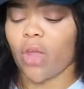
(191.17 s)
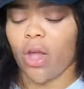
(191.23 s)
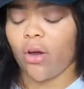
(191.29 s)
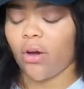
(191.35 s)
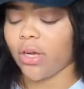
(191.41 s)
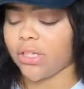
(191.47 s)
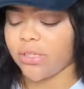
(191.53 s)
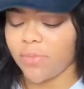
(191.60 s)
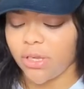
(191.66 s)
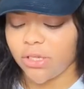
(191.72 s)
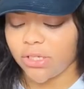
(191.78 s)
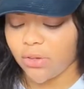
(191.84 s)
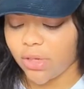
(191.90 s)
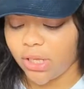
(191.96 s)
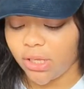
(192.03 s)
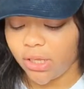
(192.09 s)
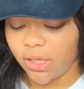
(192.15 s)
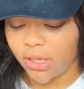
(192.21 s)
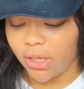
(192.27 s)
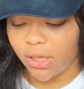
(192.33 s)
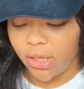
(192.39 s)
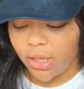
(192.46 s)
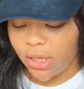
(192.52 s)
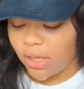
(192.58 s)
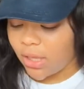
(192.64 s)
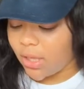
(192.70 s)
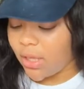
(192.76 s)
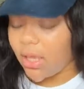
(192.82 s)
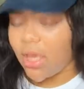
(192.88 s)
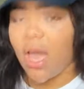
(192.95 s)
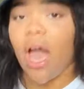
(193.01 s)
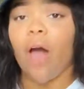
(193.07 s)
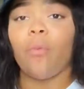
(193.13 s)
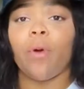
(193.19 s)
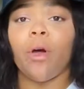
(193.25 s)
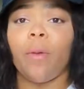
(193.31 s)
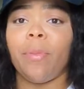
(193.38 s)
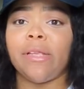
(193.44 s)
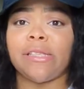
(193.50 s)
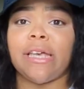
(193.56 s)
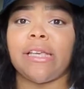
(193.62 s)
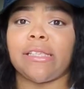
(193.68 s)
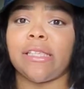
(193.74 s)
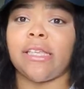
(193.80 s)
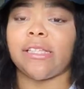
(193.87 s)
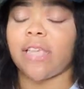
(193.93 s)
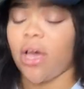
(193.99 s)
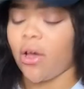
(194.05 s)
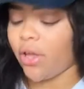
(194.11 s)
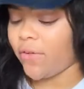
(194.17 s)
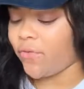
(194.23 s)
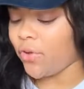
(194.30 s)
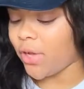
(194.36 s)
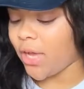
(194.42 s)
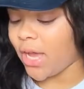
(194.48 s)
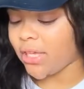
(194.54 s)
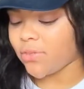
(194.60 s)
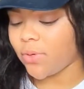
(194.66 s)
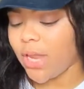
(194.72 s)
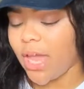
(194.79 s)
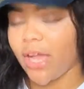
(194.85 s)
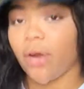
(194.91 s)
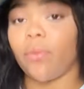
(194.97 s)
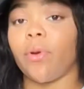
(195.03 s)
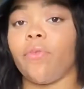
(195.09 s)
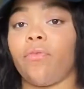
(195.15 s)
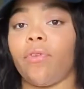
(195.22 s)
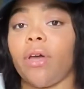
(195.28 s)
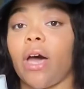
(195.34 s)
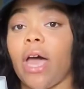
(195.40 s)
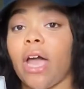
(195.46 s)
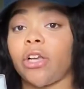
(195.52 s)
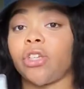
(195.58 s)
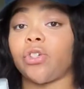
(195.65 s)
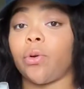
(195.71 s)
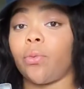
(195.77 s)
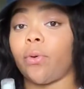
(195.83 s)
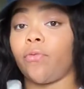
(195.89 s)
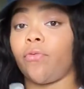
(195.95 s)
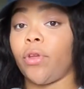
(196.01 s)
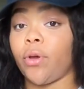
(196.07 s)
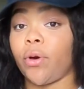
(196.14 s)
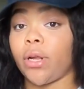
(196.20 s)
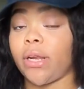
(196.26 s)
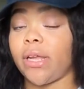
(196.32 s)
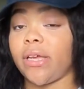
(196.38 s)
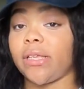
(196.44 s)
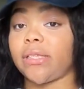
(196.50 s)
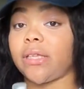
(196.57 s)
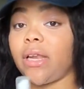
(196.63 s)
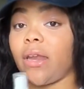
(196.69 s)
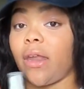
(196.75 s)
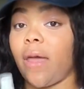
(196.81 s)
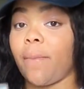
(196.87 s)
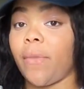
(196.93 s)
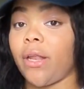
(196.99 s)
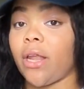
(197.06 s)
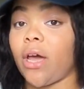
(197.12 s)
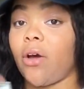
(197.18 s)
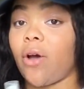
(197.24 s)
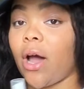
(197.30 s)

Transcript: Oh, it smells so good. I will be testing this out. If you guys would like a review, an actual review on this, let me know.